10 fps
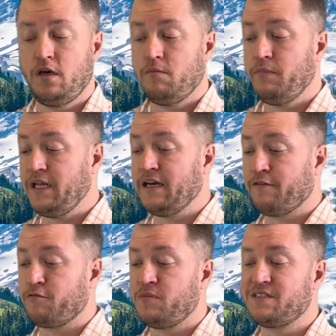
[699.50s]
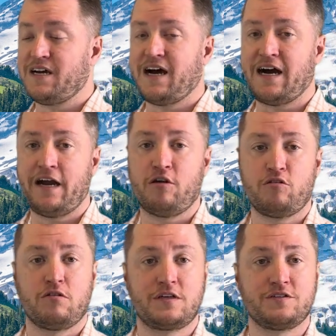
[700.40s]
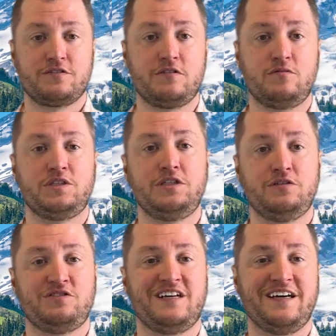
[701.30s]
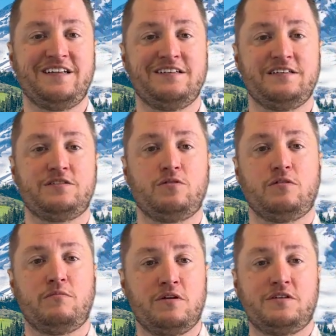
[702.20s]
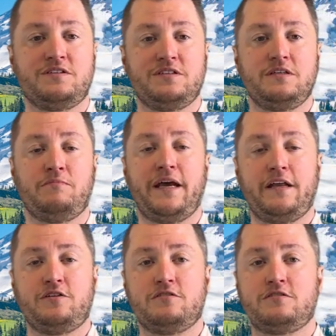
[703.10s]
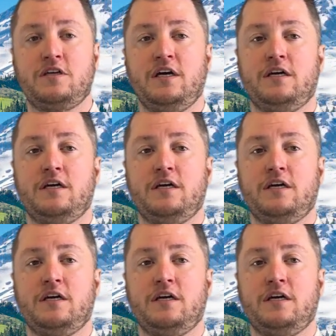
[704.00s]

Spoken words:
Many governments hire or consult with geoscientists or emergency managers